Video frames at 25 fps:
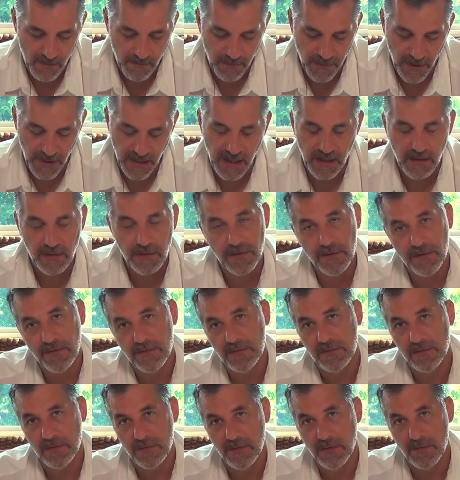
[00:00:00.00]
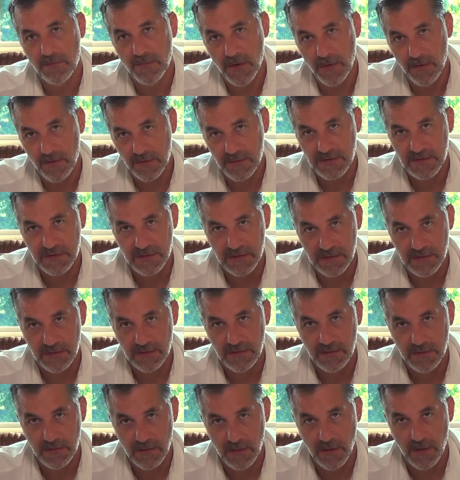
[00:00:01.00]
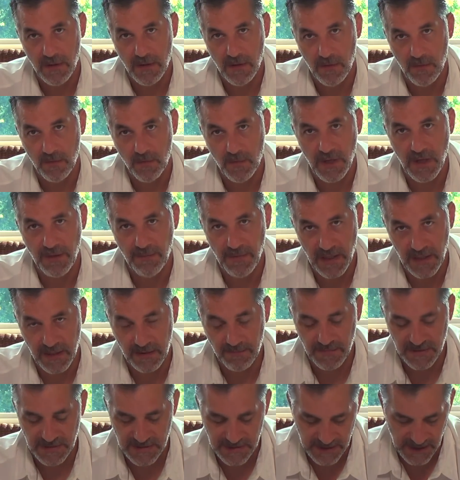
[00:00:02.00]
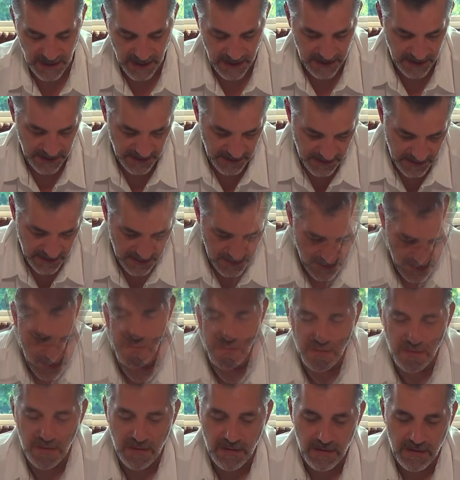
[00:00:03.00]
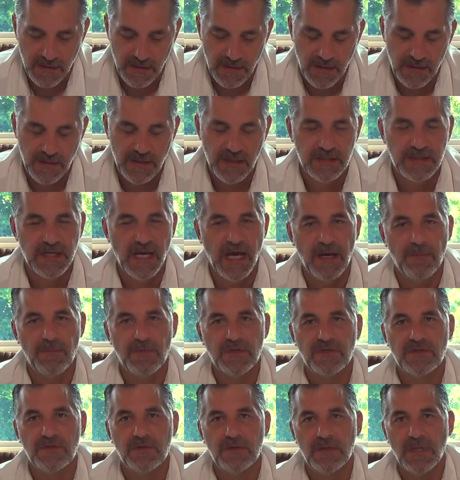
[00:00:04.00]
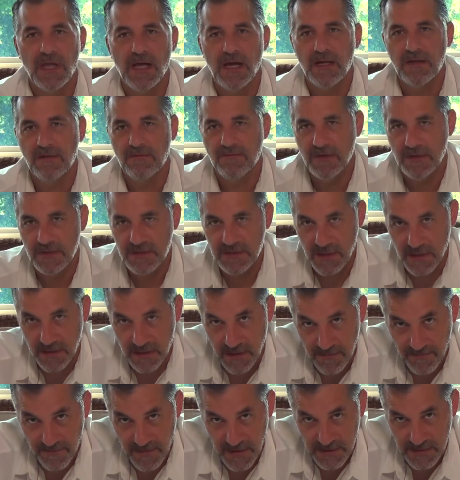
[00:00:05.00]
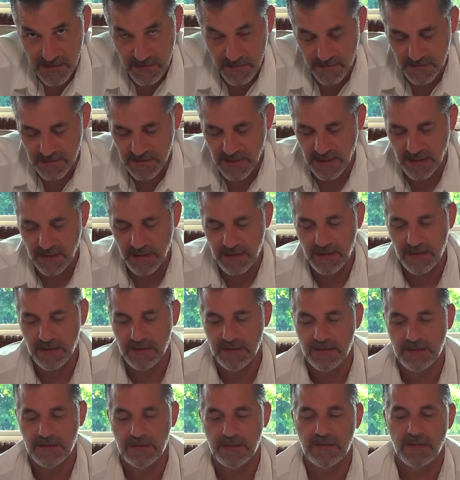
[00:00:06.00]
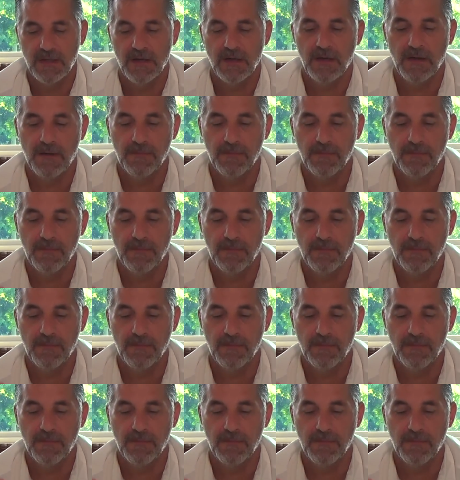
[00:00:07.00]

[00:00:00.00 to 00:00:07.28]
But I learn the most when I make a mistake. And this happens to a lot of us unconventional thinkers.